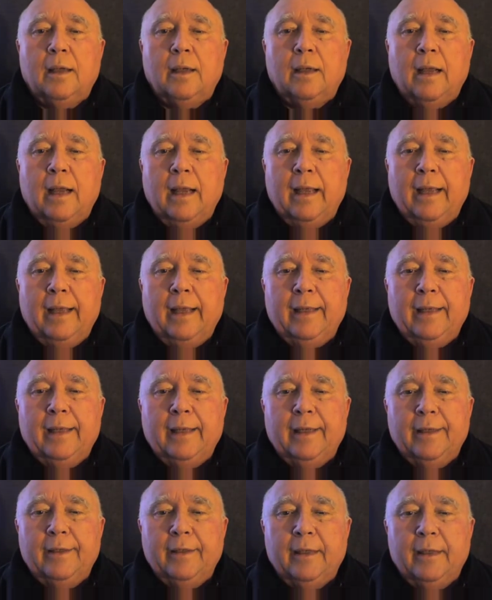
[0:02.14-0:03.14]
Hi
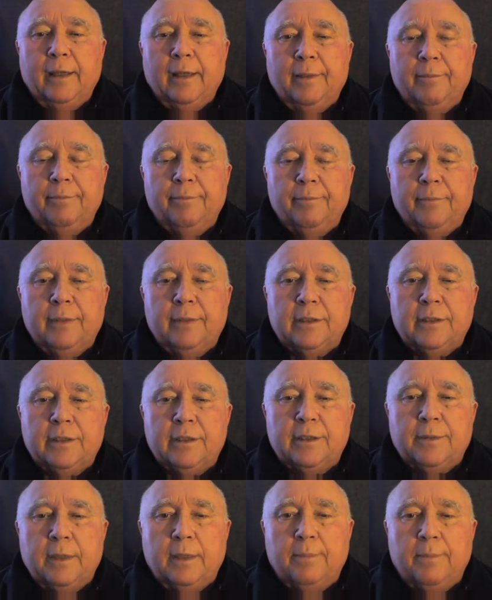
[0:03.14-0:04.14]
again. This
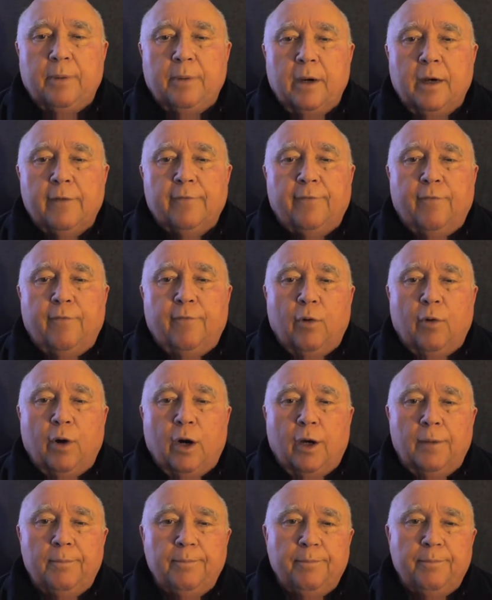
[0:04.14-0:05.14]
is part
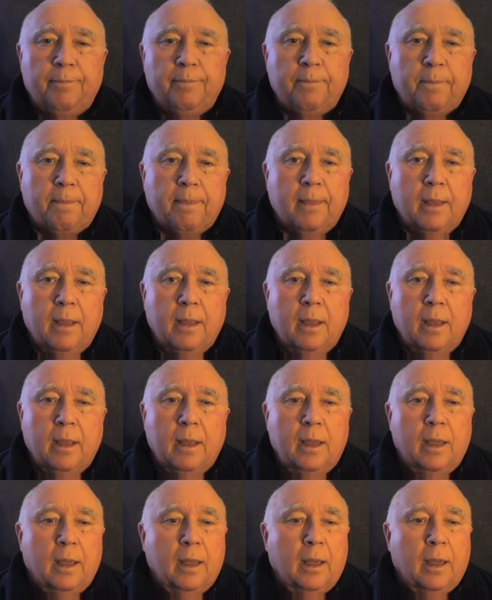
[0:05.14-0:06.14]
4
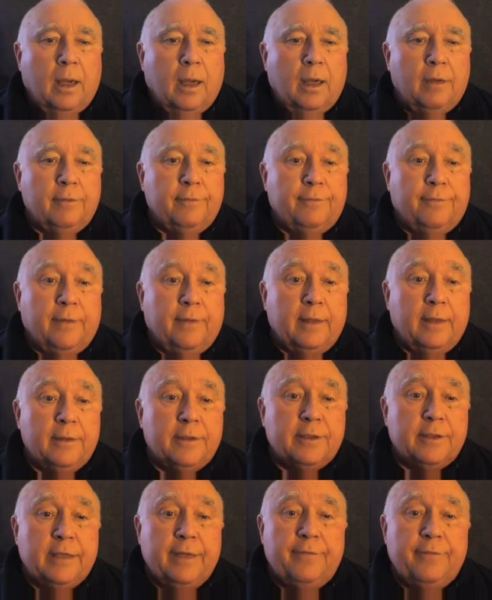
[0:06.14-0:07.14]

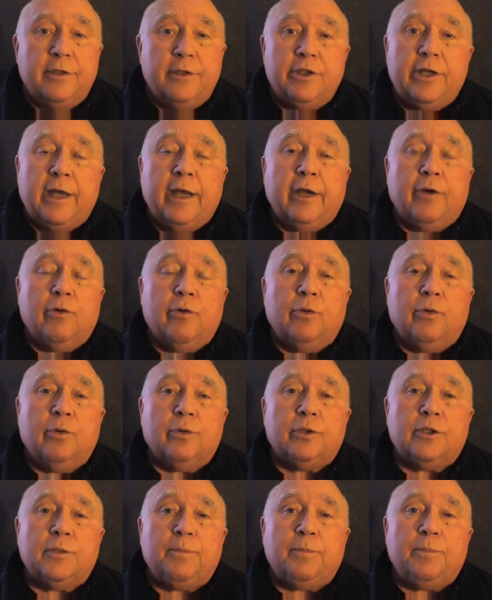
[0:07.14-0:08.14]
of Stephen Jay
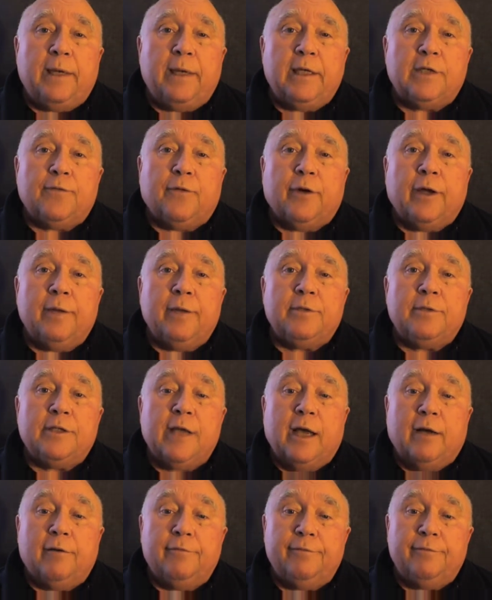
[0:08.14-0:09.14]
Gould Speaks for
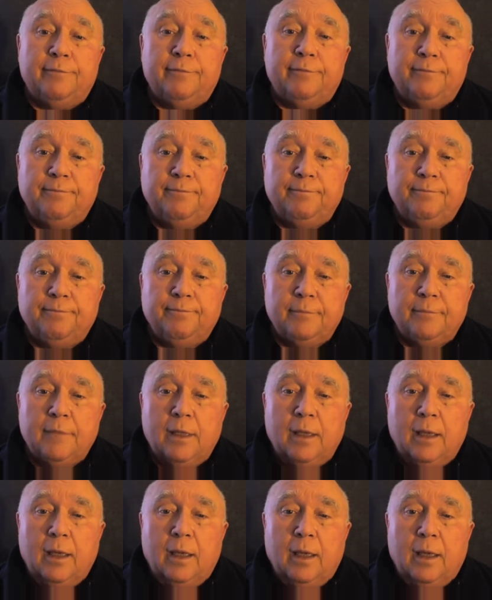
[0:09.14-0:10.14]
Himself.
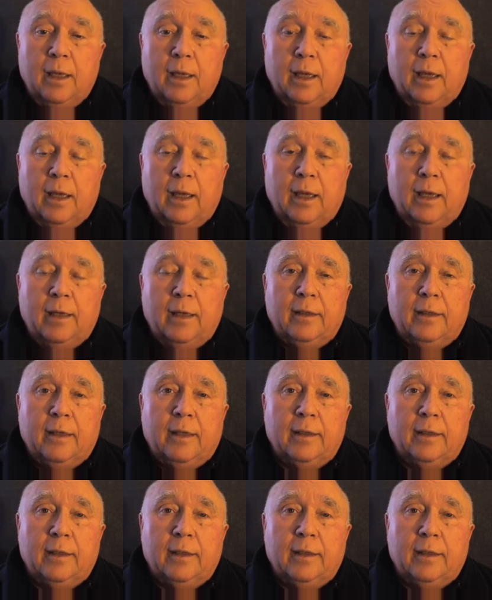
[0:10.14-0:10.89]
And